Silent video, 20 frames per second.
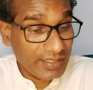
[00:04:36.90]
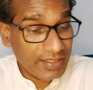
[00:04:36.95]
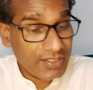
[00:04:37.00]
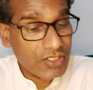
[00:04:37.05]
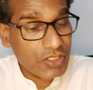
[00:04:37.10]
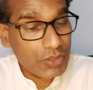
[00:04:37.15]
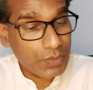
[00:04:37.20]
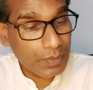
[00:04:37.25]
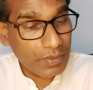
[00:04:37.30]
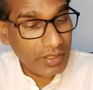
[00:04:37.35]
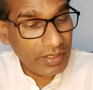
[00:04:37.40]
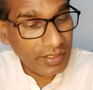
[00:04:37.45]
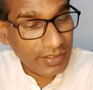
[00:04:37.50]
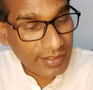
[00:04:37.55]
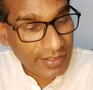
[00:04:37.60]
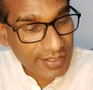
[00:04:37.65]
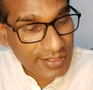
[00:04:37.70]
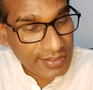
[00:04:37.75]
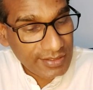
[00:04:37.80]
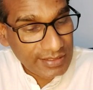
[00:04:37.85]
predicted
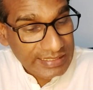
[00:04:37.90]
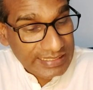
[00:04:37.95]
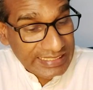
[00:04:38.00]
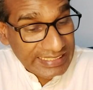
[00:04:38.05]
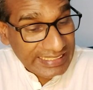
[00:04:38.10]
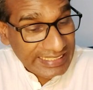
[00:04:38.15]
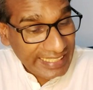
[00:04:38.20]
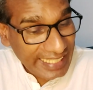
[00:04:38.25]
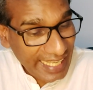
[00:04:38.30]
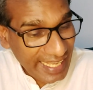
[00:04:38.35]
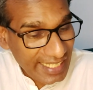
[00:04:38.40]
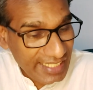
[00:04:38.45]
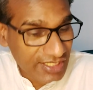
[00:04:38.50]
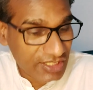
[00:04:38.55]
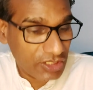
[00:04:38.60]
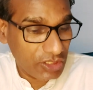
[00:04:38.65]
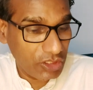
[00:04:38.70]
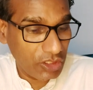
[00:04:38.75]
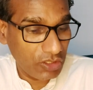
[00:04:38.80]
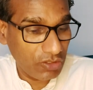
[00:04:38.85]
scarcity
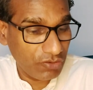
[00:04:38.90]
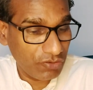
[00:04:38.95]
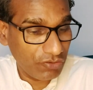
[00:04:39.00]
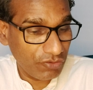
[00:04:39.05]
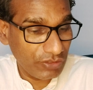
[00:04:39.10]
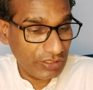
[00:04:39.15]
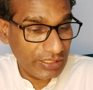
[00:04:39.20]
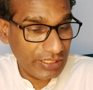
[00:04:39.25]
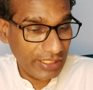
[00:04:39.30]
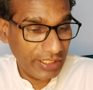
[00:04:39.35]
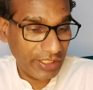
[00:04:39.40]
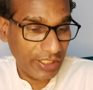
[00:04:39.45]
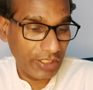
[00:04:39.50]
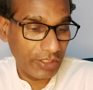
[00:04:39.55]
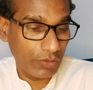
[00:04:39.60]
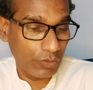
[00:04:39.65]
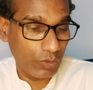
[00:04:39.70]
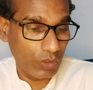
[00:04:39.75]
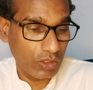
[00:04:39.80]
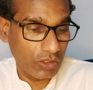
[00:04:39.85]
of drinking
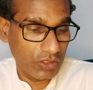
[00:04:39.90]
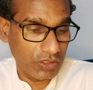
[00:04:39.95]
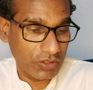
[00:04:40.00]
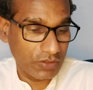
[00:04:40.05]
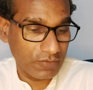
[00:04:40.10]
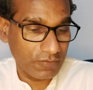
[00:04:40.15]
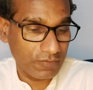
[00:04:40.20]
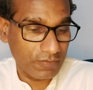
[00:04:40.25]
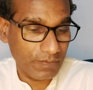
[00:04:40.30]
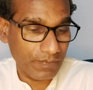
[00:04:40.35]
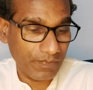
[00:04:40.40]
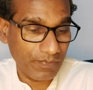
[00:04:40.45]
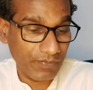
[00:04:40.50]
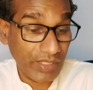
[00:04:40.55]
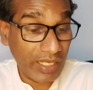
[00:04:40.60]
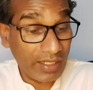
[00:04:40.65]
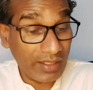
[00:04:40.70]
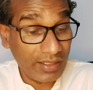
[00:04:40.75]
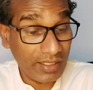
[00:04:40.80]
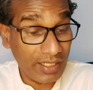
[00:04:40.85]
water and
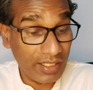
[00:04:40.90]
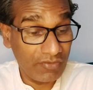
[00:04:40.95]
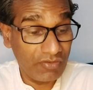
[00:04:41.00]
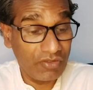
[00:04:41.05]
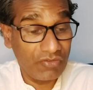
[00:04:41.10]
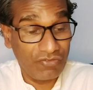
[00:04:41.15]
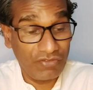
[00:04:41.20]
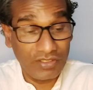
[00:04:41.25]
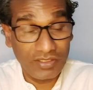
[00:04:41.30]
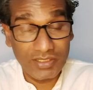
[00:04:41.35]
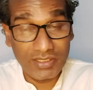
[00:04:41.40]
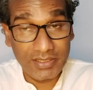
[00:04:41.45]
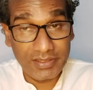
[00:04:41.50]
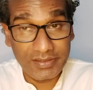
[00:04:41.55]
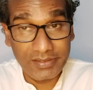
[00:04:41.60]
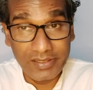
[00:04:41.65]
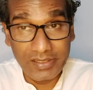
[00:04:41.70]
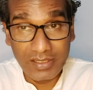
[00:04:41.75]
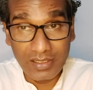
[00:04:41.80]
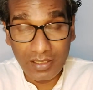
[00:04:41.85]
heavy floods.
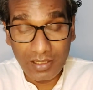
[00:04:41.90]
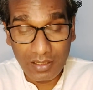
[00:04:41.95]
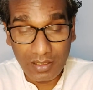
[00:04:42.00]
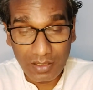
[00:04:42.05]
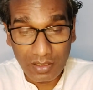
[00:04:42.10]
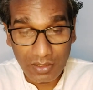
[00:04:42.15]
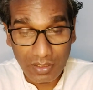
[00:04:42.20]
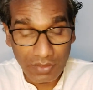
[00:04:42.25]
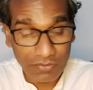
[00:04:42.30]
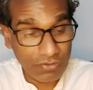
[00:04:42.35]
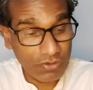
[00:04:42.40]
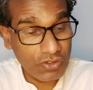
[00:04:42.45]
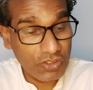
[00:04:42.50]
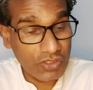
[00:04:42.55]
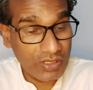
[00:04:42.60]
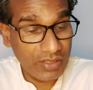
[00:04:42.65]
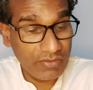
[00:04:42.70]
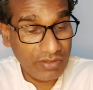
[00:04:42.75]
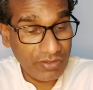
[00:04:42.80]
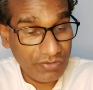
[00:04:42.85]
Of course, heavy
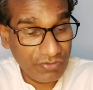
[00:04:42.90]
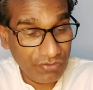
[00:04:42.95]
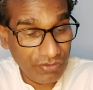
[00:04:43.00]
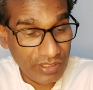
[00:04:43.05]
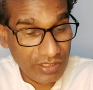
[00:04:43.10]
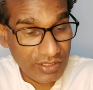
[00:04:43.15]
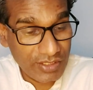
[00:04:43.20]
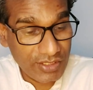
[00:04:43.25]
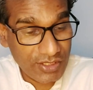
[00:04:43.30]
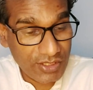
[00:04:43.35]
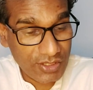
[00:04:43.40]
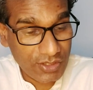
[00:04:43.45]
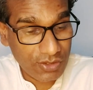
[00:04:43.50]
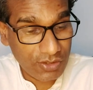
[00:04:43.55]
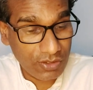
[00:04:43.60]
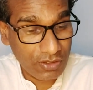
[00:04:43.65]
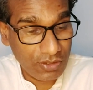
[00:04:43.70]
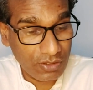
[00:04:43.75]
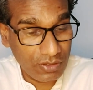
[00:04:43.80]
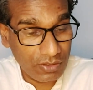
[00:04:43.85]
floods
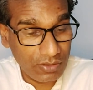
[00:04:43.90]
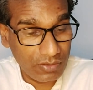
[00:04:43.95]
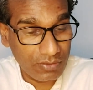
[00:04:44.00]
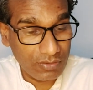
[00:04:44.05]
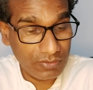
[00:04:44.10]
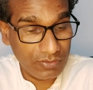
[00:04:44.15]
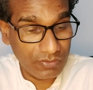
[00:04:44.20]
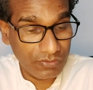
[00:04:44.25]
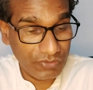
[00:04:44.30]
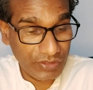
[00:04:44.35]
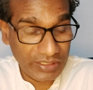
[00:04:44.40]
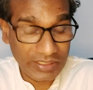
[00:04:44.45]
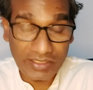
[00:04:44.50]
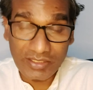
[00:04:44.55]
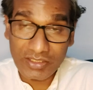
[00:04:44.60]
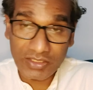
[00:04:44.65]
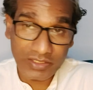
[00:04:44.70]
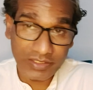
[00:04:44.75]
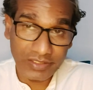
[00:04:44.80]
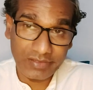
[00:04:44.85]
are witnessed
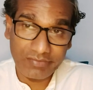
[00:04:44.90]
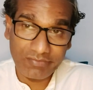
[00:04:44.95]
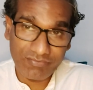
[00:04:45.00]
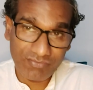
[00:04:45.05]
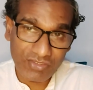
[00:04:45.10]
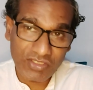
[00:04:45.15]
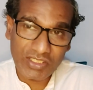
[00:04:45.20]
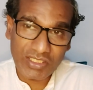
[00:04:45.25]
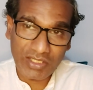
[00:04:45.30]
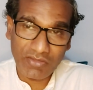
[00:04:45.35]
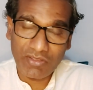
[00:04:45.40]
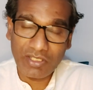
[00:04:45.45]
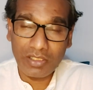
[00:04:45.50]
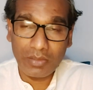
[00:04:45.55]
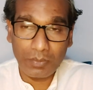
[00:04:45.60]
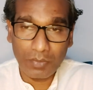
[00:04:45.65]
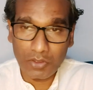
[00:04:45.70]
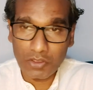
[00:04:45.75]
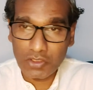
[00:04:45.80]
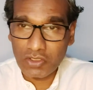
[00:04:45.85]
in several parts
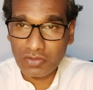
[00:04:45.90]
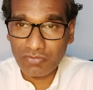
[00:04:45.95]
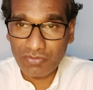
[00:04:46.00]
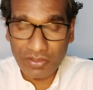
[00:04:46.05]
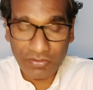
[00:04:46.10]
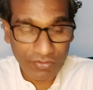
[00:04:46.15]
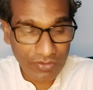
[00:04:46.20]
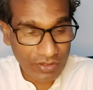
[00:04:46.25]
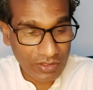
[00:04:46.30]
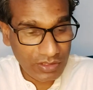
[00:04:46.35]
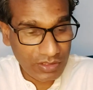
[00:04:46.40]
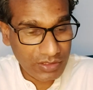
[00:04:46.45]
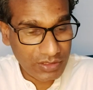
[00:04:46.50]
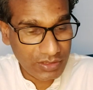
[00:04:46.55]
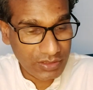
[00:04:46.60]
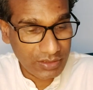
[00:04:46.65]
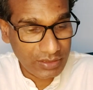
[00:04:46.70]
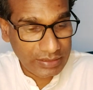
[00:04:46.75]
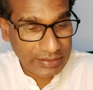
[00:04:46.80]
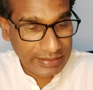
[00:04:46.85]
of the world
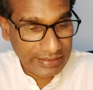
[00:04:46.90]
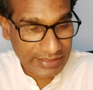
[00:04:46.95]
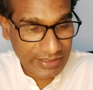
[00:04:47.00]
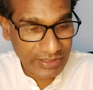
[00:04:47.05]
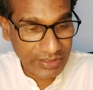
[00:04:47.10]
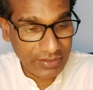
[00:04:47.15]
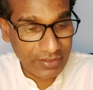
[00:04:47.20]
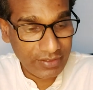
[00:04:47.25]
this year,